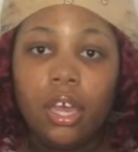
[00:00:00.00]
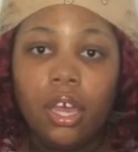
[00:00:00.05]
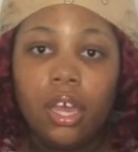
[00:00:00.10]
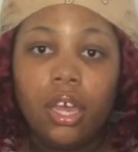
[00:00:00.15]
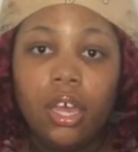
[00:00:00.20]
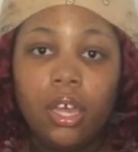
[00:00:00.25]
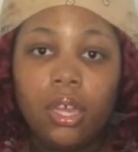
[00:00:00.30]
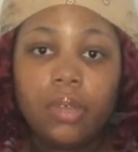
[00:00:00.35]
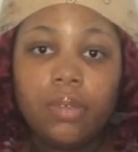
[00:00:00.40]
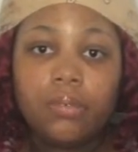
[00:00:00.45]

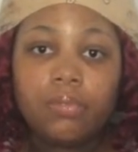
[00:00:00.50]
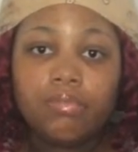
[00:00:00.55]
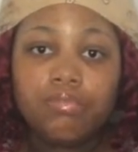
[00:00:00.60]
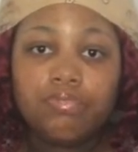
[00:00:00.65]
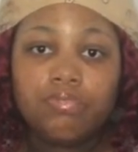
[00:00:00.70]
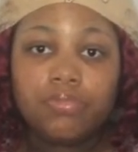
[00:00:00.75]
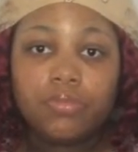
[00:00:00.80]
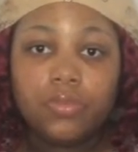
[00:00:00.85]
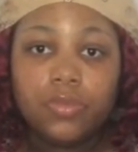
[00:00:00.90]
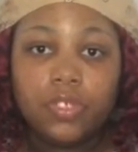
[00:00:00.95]

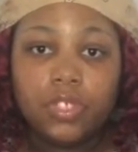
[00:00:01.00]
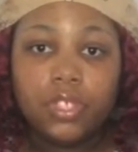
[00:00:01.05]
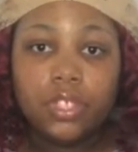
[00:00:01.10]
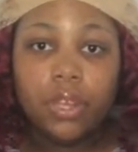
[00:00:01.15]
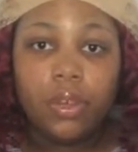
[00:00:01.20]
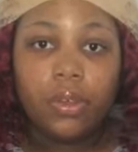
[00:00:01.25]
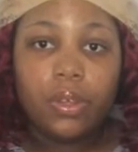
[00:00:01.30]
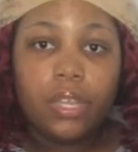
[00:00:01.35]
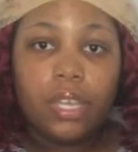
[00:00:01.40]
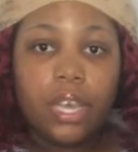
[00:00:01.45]
Um,
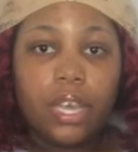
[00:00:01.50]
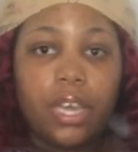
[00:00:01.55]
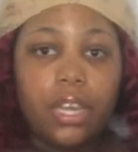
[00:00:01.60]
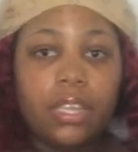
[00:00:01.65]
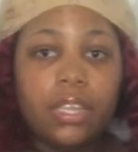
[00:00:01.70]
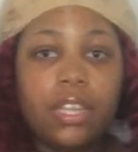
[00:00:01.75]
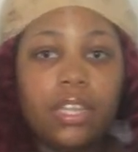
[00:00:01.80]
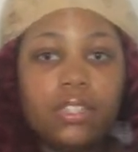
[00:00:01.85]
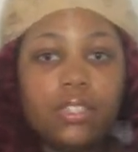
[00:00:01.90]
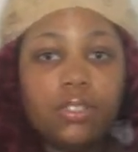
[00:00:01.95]
so yeah,
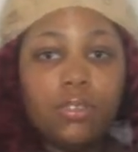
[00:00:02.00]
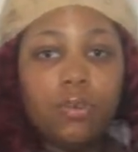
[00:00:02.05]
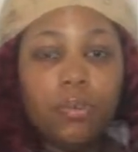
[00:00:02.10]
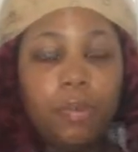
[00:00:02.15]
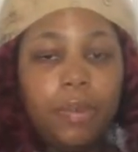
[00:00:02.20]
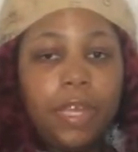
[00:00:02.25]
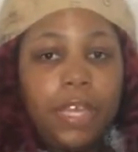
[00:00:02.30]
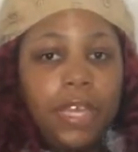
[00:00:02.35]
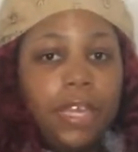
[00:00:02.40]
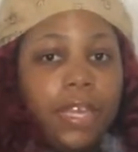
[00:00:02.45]
they're too
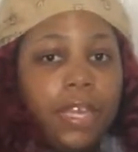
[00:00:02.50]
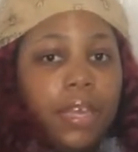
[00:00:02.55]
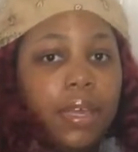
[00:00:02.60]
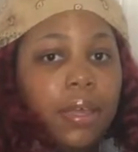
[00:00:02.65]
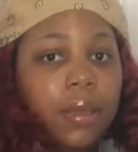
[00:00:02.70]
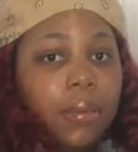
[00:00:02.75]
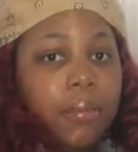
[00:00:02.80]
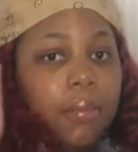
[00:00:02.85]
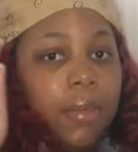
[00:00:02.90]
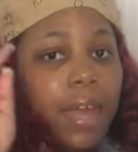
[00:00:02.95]
big,
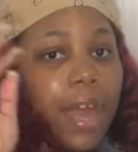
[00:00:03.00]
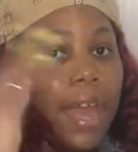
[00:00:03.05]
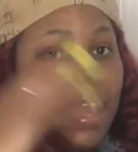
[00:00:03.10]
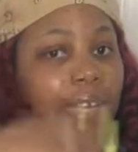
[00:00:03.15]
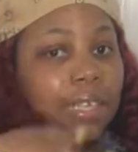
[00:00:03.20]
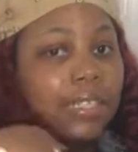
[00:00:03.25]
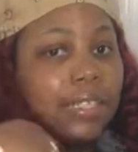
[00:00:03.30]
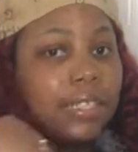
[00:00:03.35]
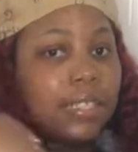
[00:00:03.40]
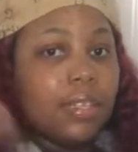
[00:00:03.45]
but I
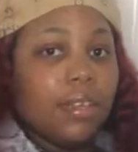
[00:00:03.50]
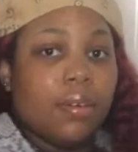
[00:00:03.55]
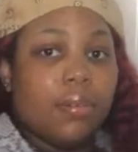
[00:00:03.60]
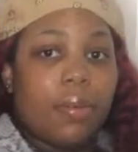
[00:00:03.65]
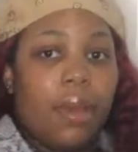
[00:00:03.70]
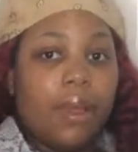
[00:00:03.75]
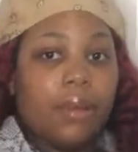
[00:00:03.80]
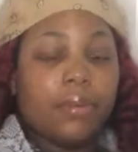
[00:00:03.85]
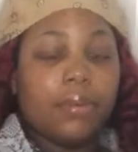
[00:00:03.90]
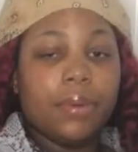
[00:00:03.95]
can still
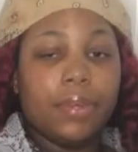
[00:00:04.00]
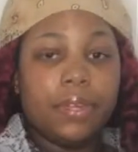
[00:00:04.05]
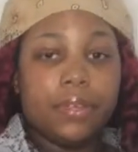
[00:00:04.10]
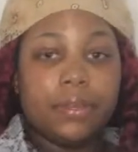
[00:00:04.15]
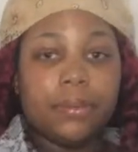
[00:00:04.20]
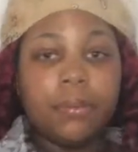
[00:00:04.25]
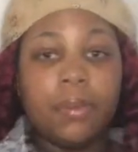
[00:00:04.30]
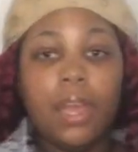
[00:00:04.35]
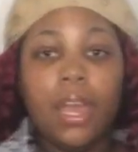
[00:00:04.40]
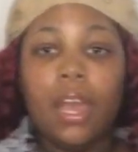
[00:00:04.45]
work with
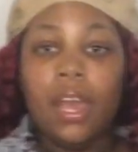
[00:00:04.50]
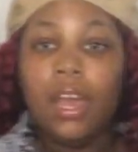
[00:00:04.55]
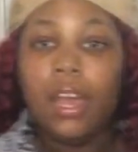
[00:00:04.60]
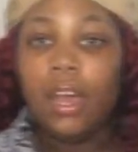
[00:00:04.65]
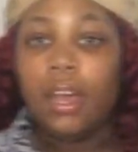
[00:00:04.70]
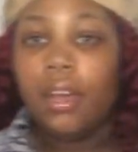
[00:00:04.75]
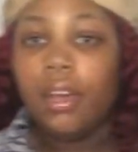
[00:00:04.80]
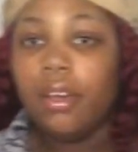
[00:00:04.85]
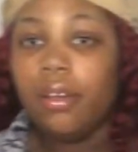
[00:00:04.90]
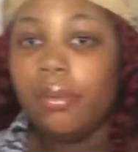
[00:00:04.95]
them,
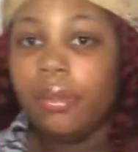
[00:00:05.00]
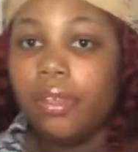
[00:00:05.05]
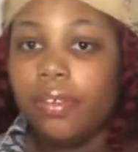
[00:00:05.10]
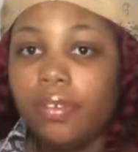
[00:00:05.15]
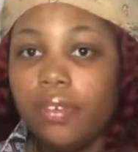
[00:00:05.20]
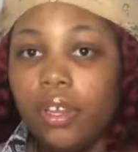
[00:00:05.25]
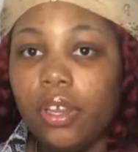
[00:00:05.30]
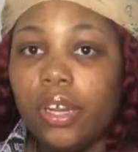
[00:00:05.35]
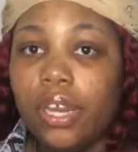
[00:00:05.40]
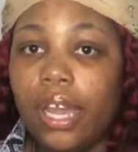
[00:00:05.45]
um,
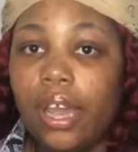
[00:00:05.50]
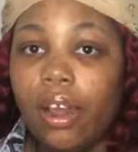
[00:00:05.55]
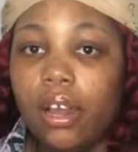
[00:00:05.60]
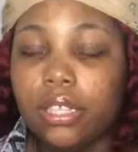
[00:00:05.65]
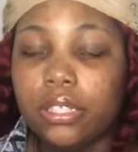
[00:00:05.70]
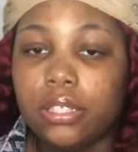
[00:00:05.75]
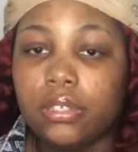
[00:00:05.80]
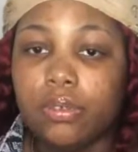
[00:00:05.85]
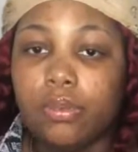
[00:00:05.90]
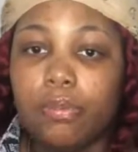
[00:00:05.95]
even though they
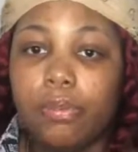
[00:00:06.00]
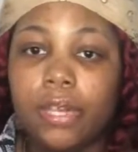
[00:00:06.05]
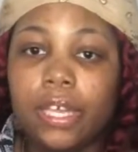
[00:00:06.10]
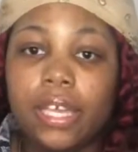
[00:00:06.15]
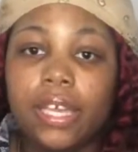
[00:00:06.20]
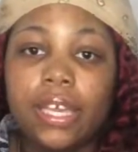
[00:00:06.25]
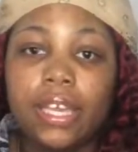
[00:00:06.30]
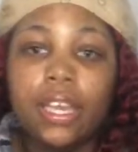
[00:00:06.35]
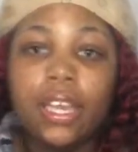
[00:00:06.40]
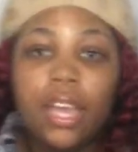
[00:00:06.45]
are too
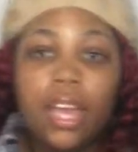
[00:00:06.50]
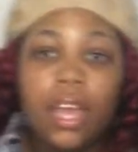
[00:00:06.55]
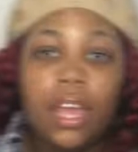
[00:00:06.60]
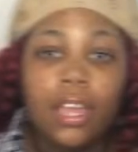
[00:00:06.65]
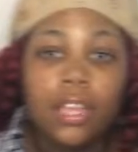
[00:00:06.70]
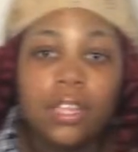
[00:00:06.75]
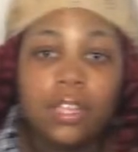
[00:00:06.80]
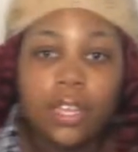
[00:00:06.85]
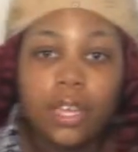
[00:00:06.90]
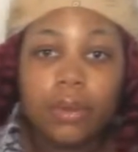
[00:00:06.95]
big.
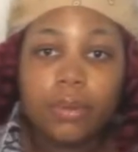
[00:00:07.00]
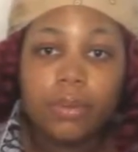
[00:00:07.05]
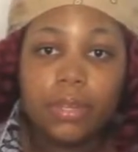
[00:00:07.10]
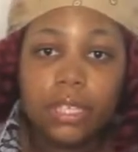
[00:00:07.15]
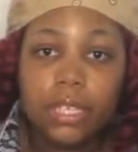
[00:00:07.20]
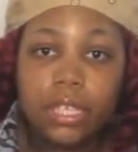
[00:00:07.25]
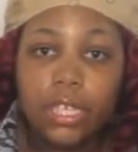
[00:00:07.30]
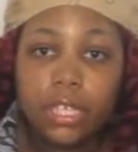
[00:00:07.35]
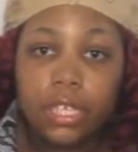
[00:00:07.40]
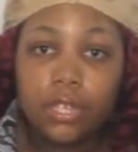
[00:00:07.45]
They're
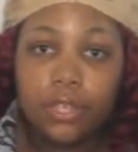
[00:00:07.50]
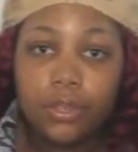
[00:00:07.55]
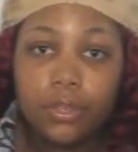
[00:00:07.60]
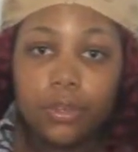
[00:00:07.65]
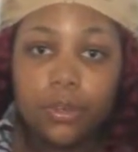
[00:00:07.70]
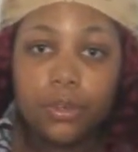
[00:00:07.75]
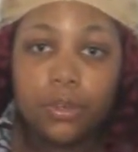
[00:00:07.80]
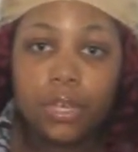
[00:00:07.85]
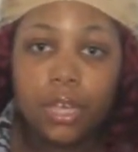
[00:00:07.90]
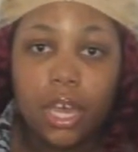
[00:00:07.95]
really
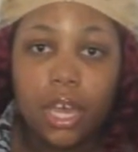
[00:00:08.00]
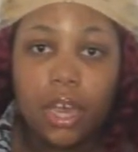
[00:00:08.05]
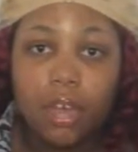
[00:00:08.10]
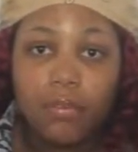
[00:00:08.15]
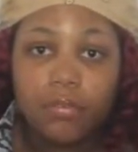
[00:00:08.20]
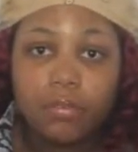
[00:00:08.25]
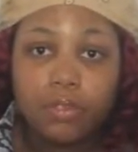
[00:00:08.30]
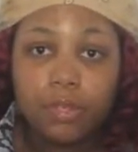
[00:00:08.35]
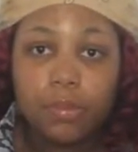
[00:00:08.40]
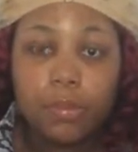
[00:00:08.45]
cute,
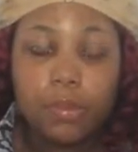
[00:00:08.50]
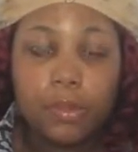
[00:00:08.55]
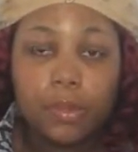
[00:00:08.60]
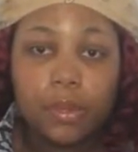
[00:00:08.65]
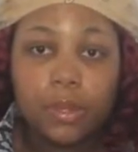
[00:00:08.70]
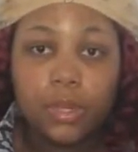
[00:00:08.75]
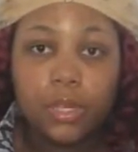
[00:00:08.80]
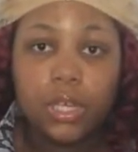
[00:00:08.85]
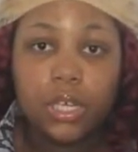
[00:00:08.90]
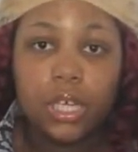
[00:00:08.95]

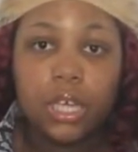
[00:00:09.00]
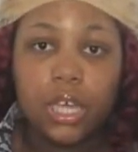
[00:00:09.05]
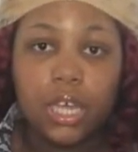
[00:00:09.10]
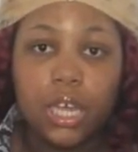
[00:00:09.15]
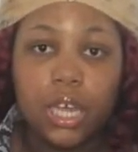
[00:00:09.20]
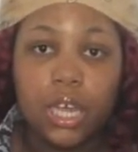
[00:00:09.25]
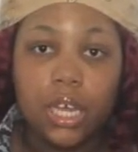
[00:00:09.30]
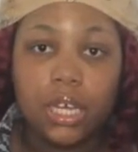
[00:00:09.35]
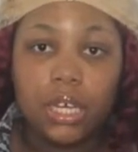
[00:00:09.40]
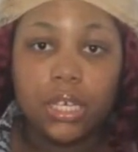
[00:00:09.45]
comfortable.
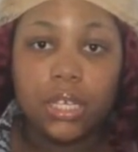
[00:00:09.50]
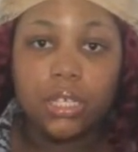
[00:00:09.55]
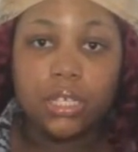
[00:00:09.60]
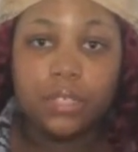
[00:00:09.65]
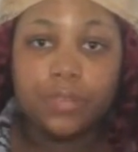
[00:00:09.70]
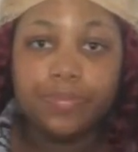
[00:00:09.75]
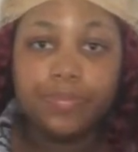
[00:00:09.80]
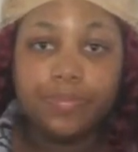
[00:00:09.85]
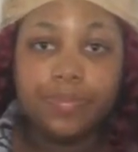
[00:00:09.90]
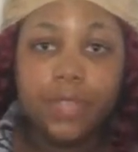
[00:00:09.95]

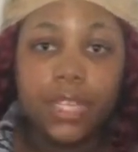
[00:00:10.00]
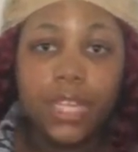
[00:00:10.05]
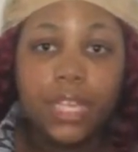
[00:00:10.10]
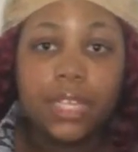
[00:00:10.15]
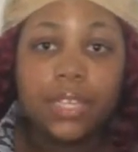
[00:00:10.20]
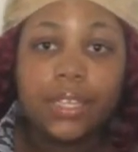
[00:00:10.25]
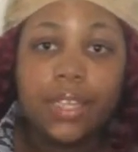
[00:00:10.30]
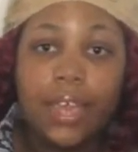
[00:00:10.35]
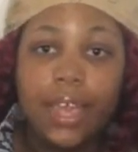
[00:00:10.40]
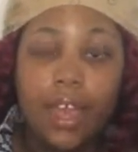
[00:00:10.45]
Um,
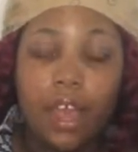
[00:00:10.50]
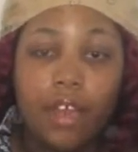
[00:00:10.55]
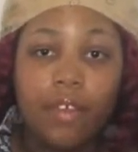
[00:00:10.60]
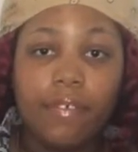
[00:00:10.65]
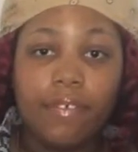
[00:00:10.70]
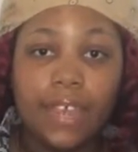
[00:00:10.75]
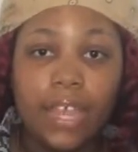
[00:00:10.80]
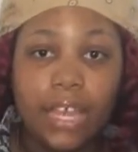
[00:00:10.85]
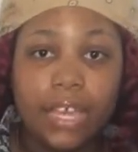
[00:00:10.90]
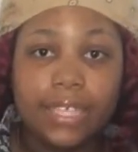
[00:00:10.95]
they are
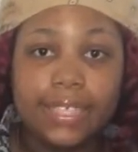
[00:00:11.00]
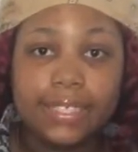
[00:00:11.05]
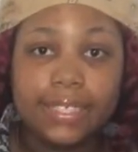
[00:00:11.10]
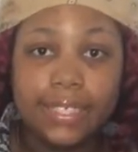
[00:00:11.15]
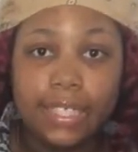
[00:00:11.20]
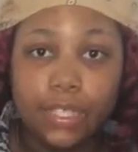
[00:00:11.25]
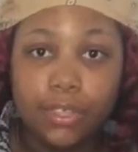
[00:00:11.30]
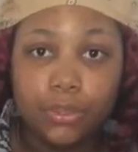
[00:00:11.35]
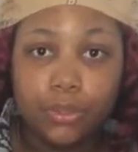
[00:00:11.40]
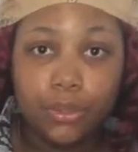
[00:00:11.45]
very
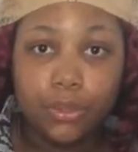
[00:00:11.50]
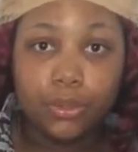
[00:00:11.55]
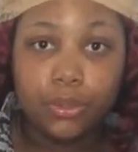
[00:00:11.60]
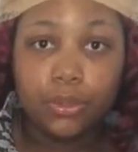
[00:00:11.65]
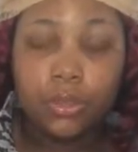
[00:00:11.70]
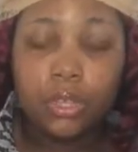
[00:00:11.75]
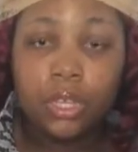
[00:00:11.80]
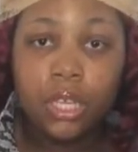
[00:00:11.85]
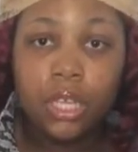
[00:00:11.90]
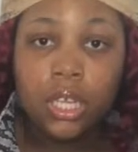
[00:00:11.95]
see-through.
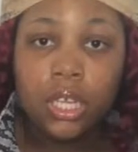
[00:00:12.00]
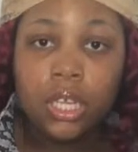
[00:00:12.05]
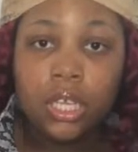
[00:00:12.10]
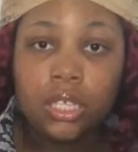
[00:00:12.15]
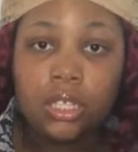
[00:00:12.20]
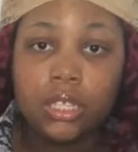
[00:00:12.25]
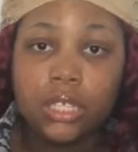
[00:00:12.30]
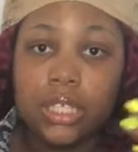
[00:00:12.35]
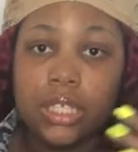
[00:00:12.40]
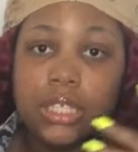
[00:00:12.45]

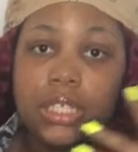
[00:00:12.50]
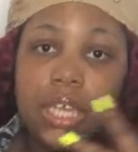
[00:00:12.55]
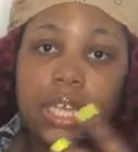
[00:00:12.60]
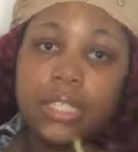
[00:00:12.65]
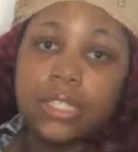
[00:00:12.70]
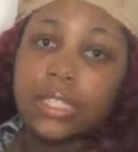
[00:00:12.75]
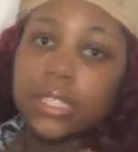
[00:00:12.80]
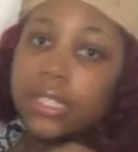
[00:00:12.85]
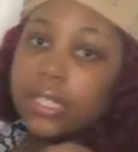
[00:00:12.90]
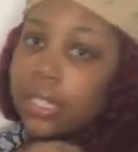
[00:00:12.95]
Just as
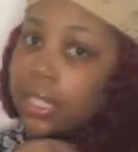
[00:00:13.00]
a